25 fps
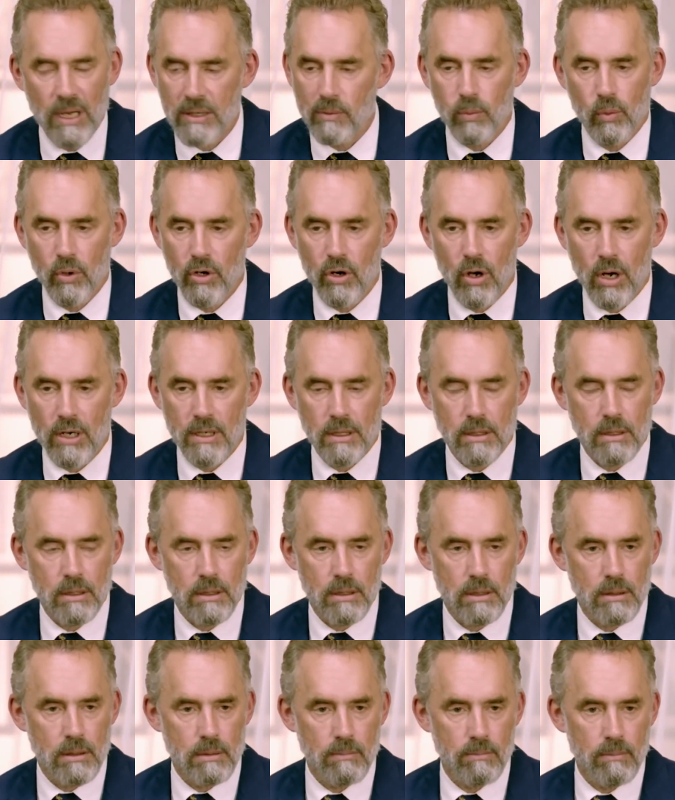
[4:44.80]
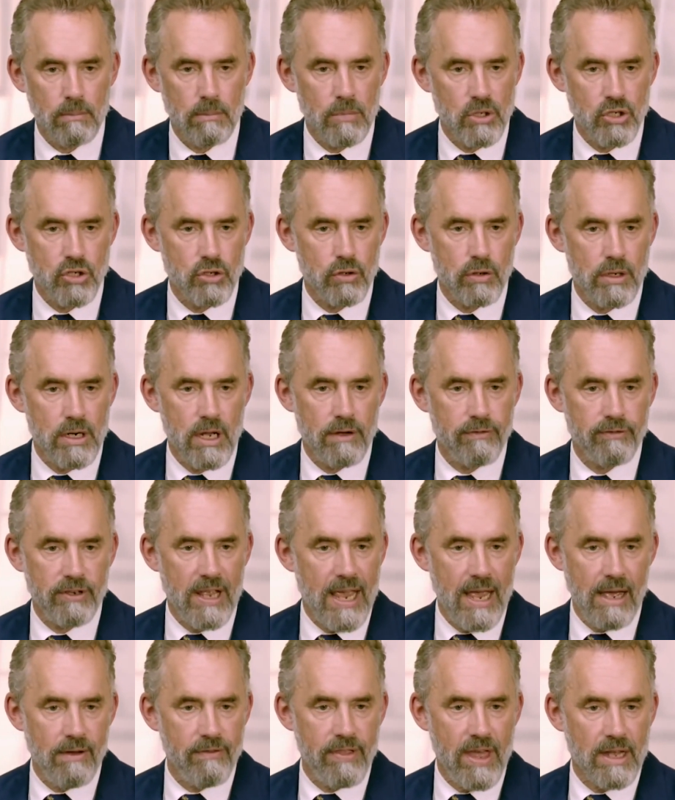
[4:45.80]
But we're not mature enough to
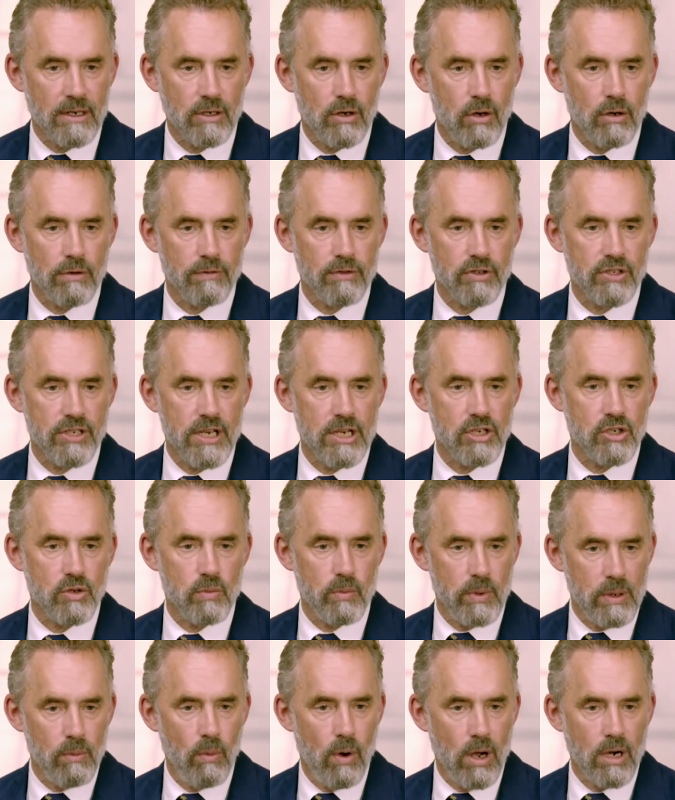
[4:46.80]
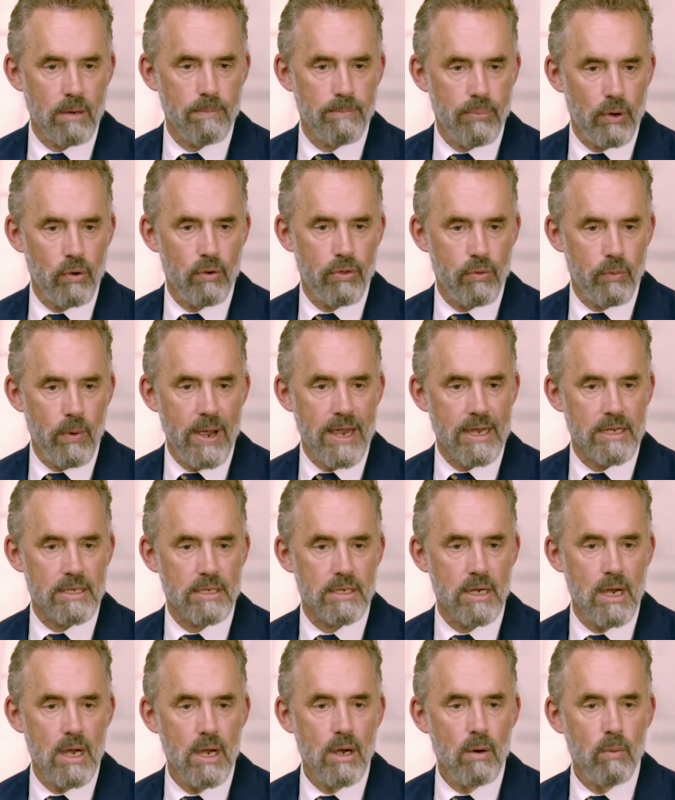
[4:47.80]
have that conversation. We want it both
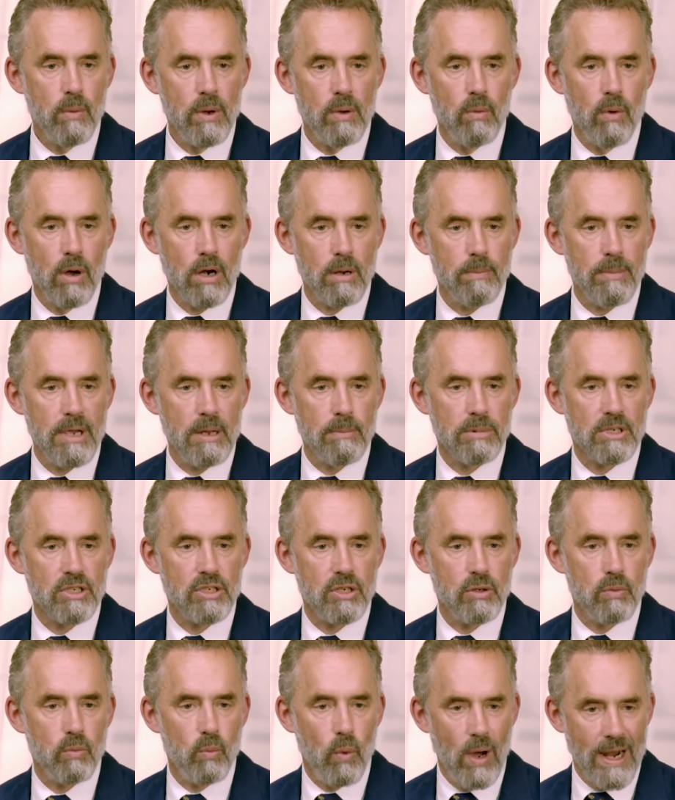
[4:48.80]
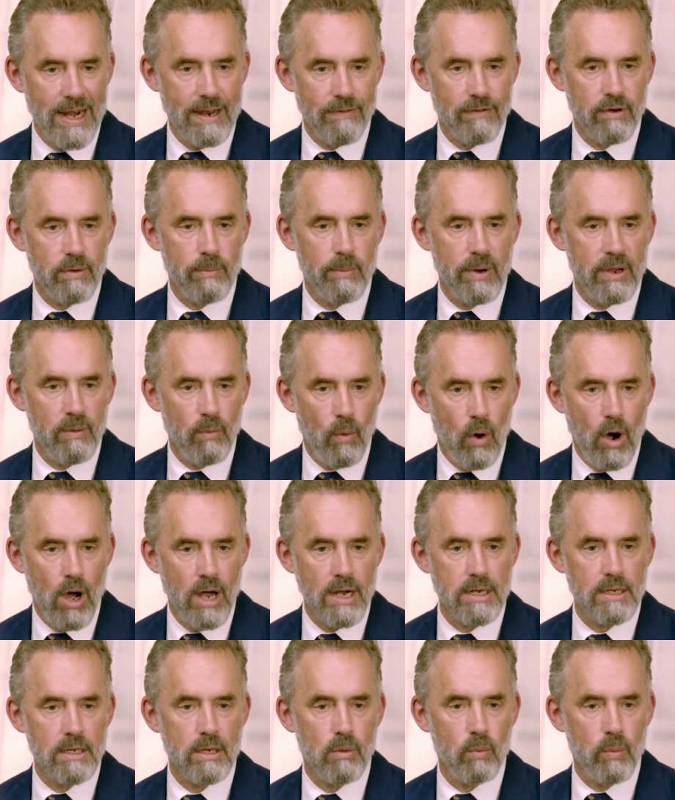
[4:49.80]
ways. We want to be able to do whatever we
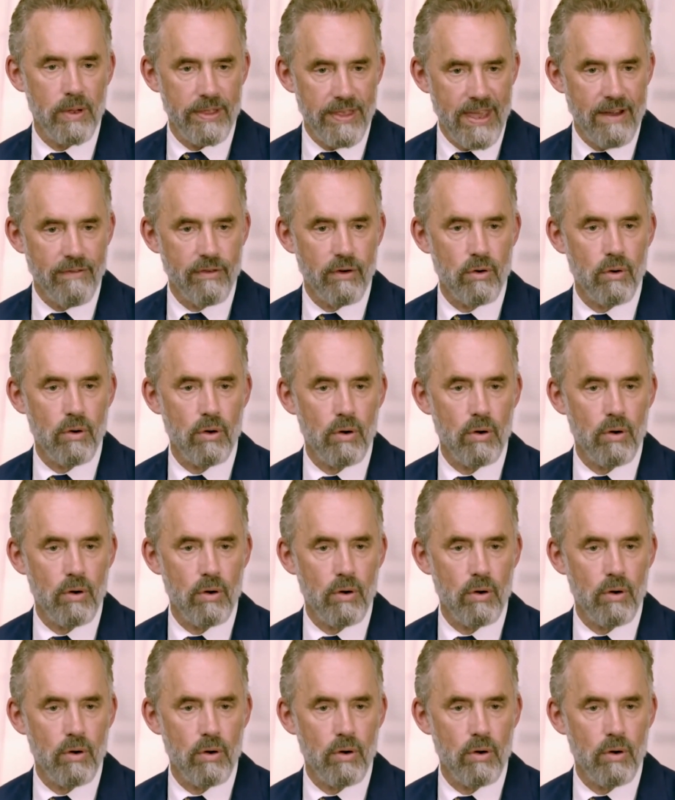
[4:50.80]
want, with